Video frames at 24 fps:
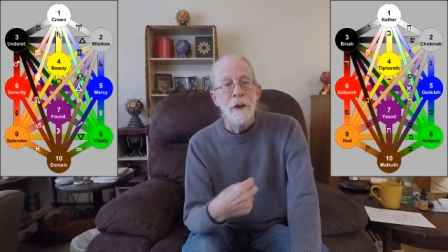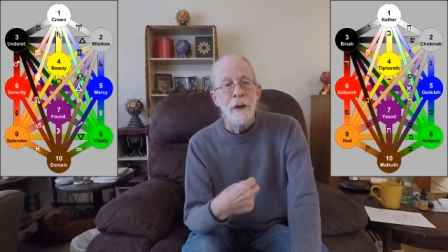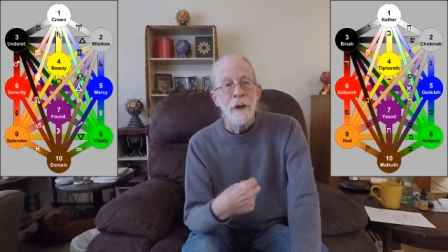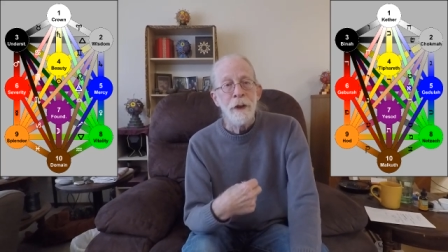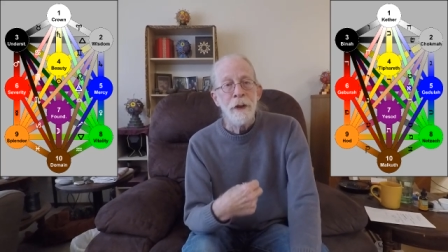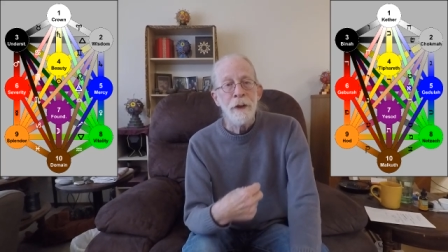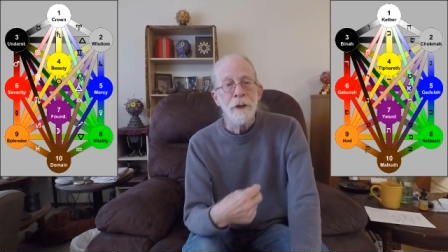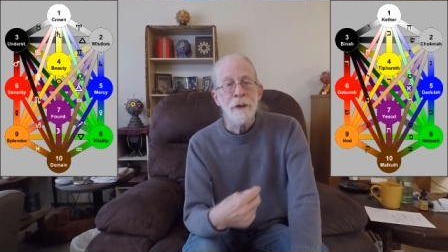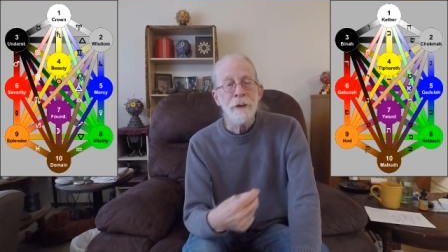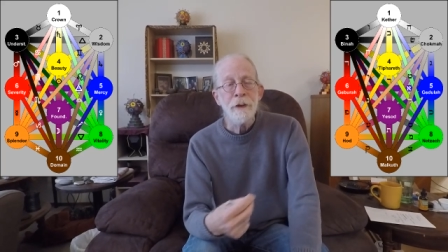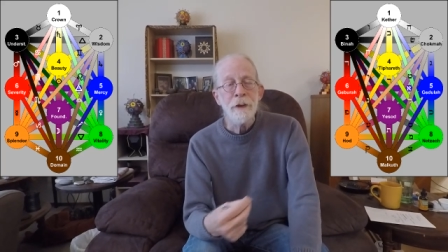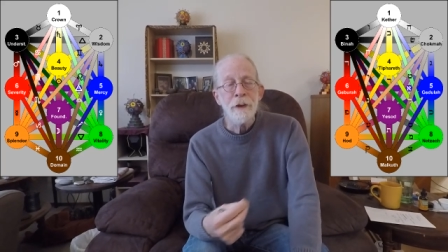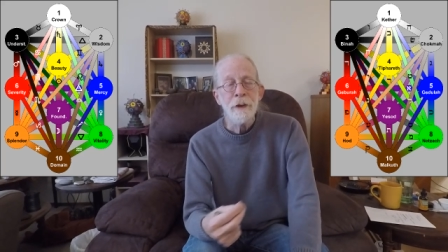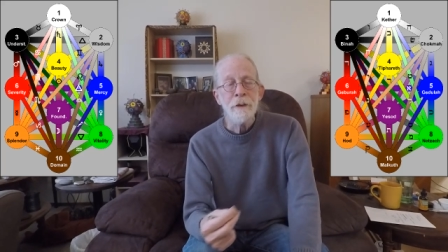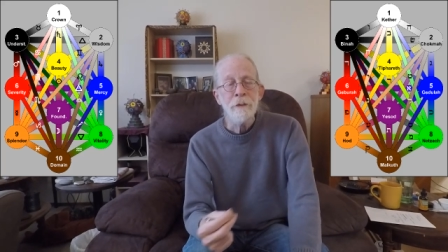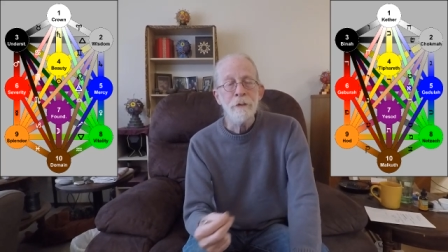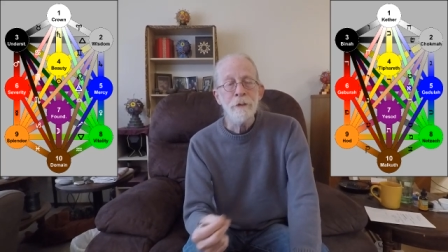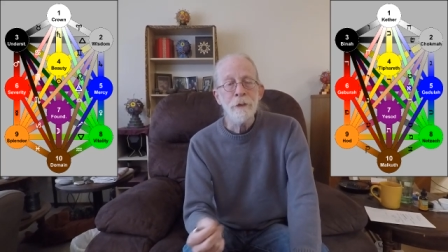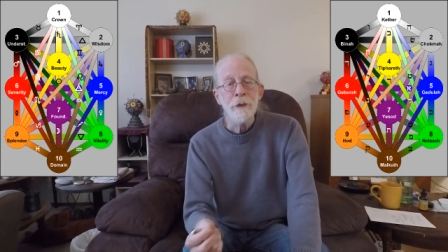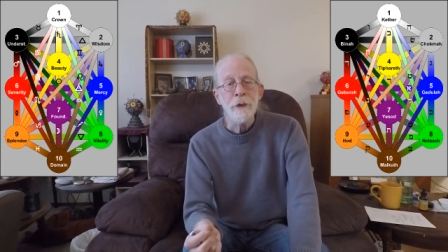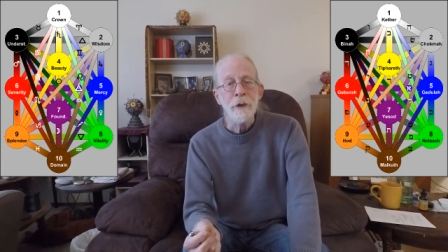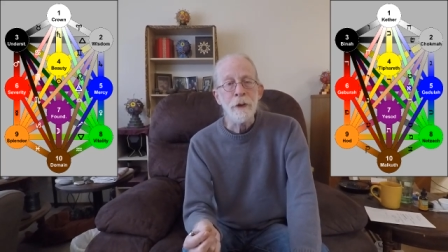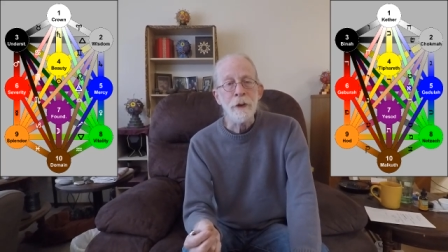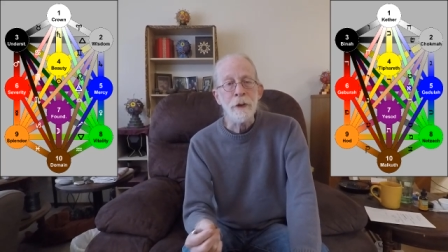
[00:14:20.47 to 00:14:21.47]
is
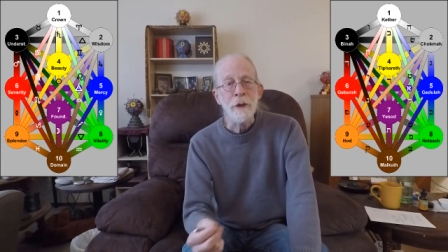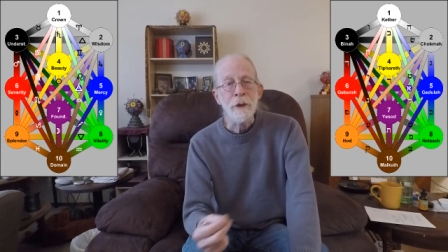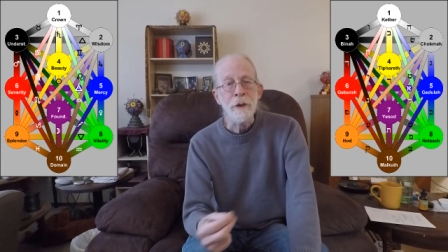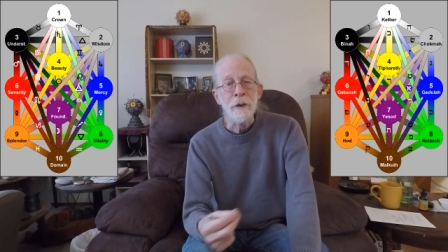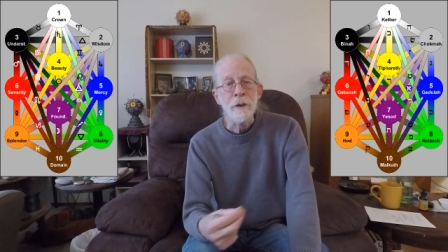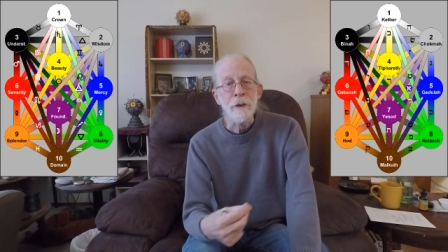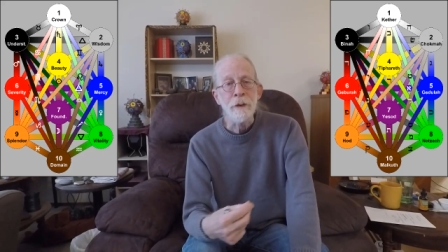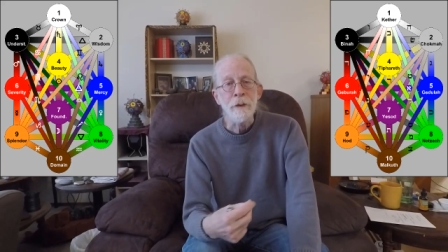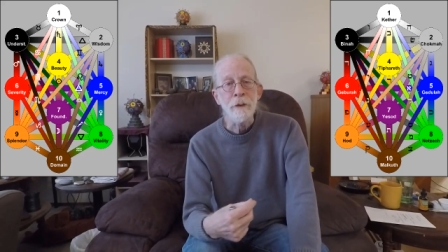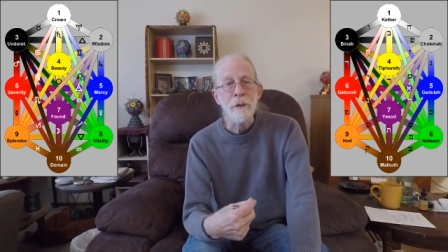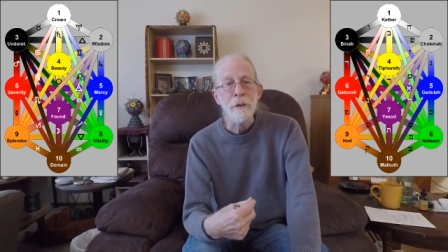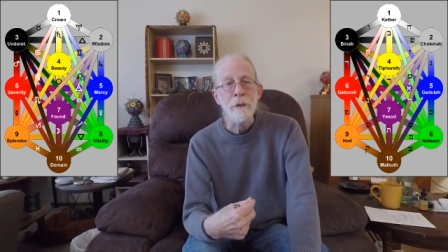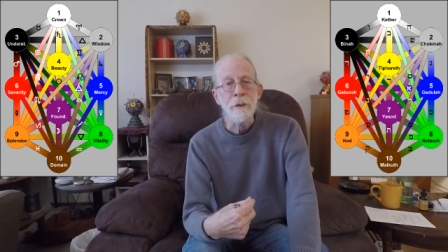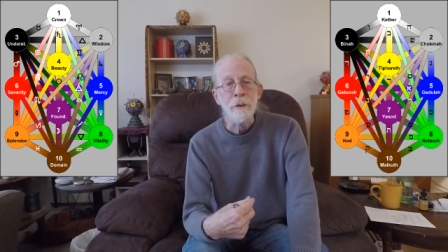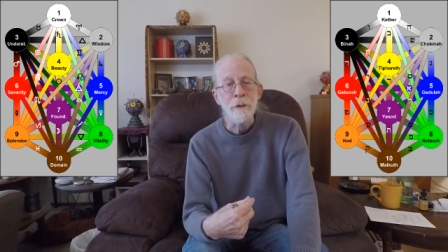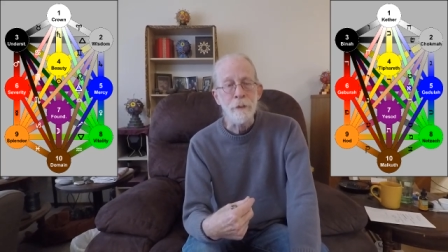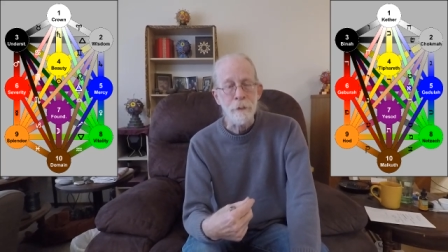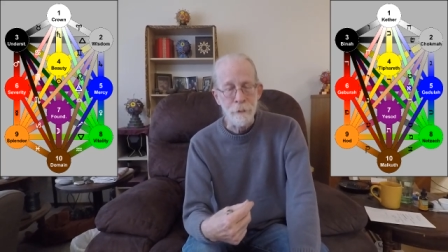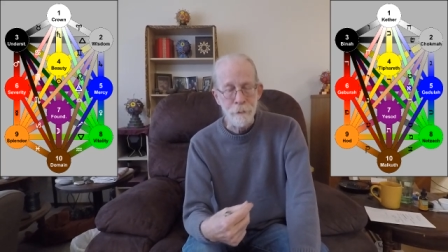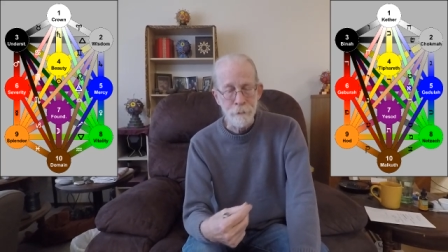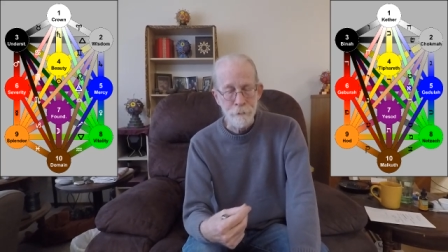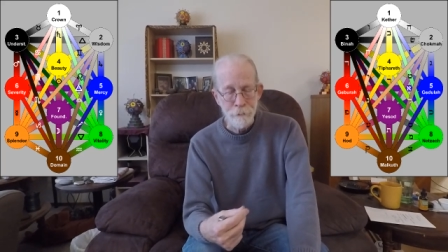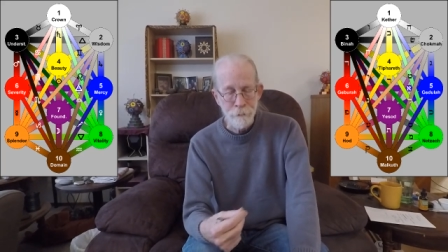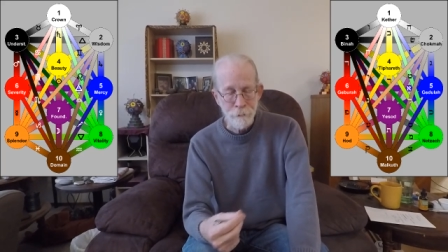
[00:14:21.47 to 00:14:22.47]
infinite.
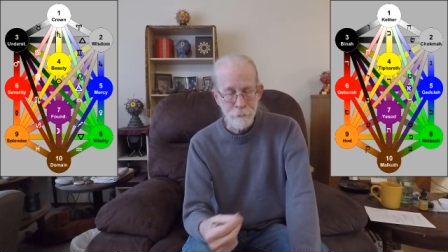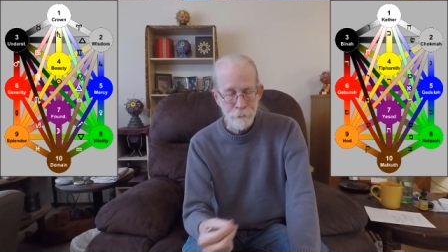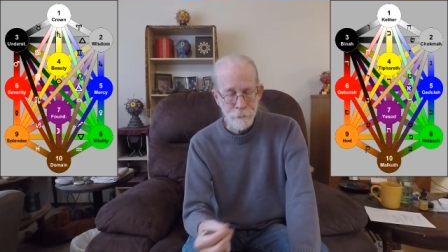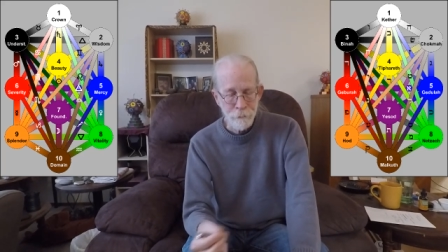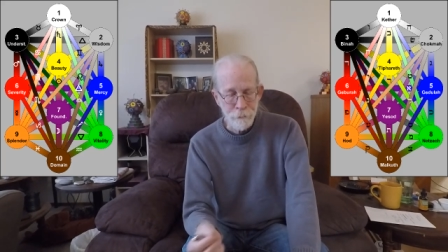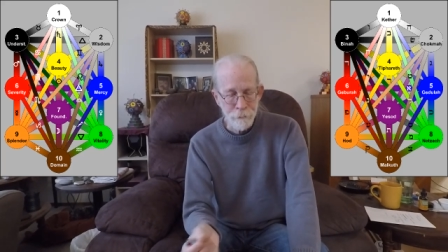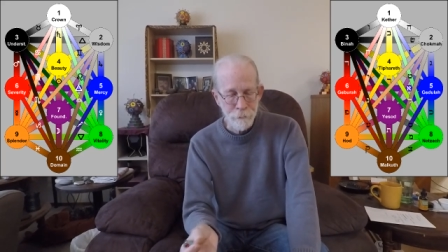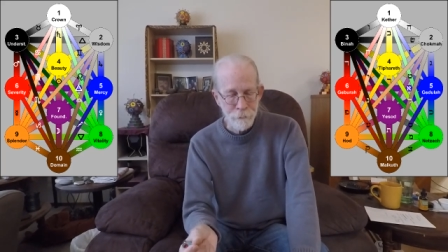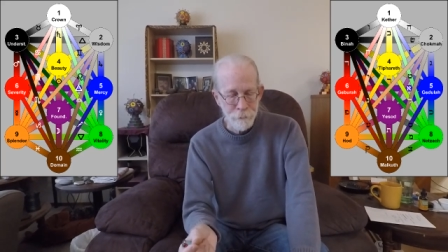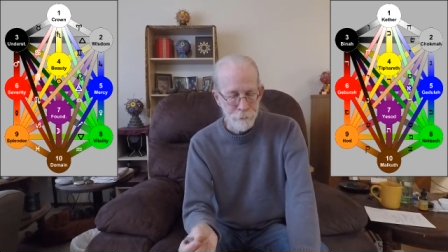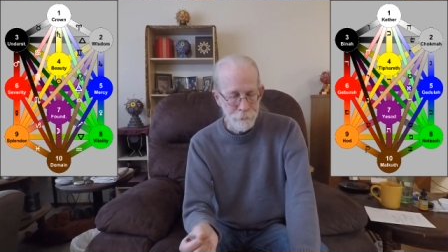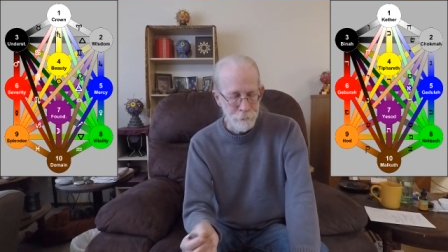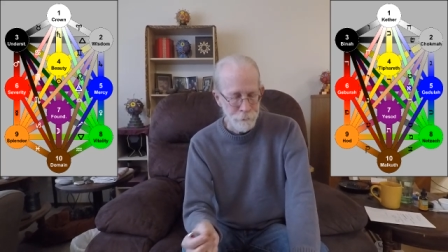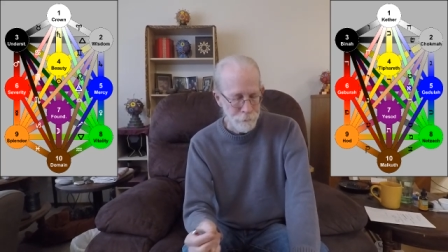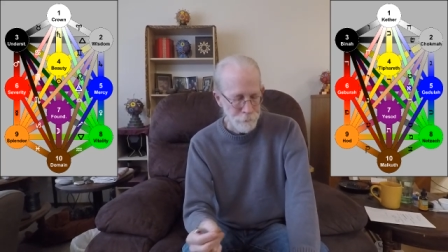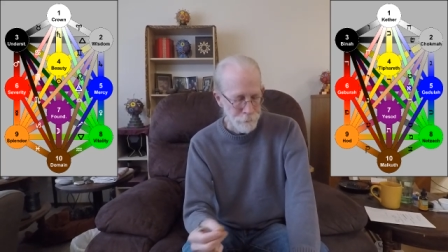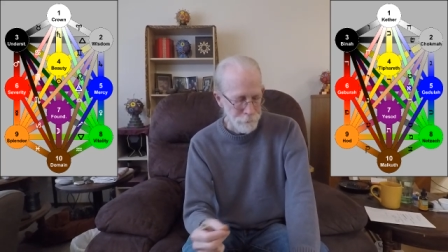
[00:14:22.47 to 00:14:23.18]
Mm -hmm.